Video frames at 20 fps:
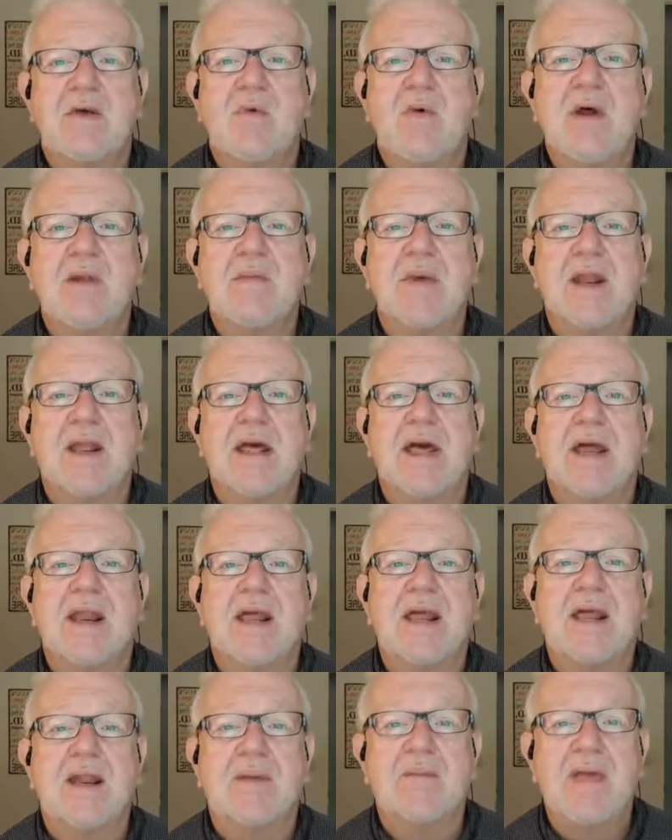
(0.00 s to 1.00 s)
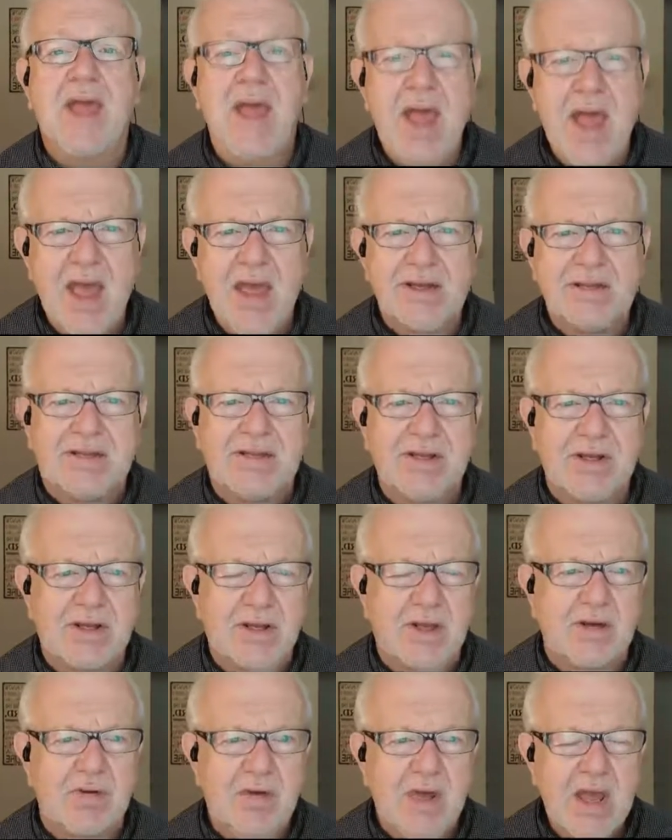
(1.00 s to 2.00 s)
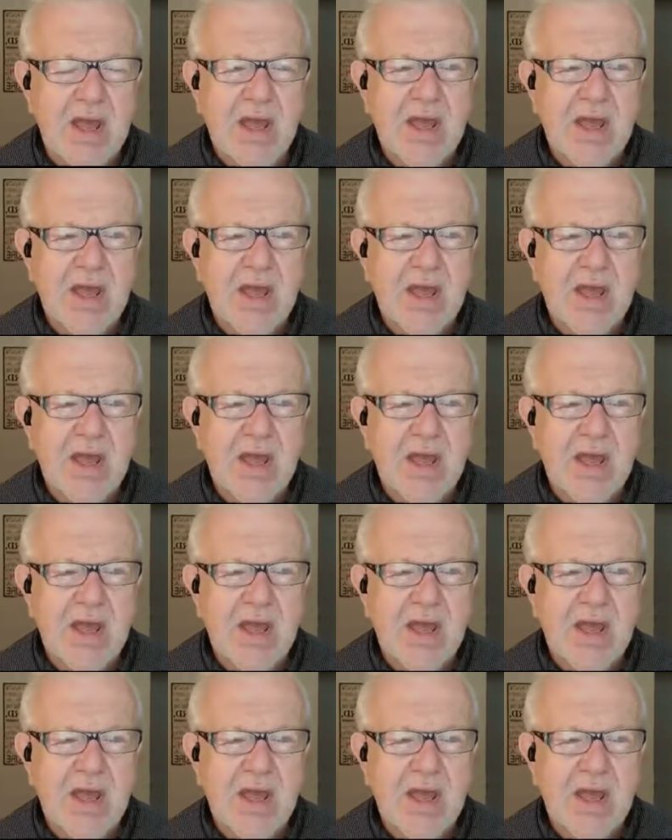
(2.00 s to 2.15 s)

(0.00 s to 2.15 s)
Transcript: Wait a minute, got to get up. Yes, you do.